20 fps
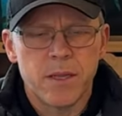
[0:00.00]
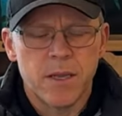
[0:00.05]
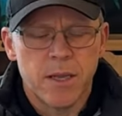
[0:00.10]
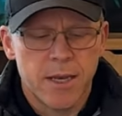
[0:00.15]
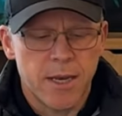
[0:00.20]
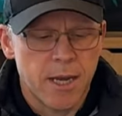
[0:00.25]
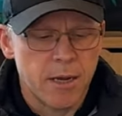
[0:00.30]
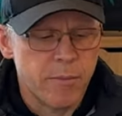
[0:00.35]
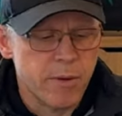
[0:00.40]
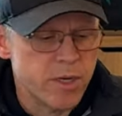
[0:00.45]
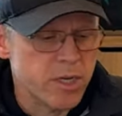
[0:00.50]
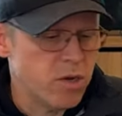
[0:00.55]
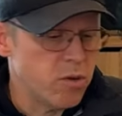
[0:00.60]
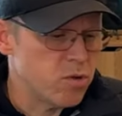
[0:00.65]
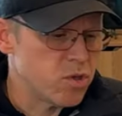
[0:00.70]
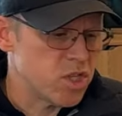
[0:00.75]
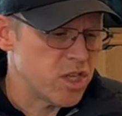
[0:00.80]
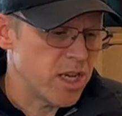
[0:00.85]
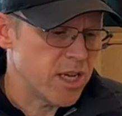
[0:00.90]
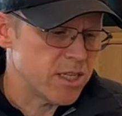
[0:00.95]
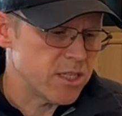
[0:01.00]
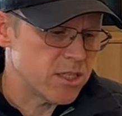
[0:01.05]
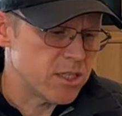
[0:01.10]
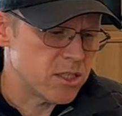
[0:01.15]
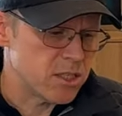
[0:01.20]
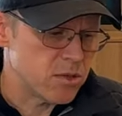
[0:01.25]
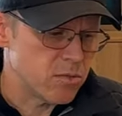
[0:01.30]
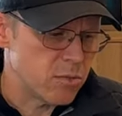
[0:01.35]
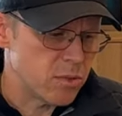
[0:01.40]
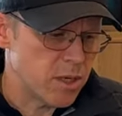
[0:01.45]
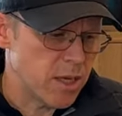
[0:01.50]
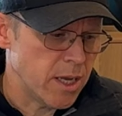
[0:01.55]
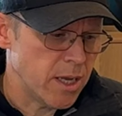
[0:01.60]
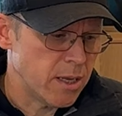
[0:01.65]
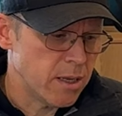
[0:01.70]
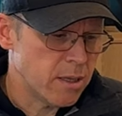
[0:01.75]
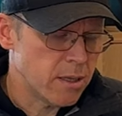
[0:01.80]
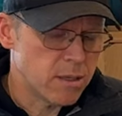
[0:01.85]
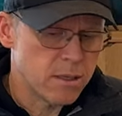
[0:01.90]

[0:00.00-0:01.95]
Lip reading: And anybody who says to somebody,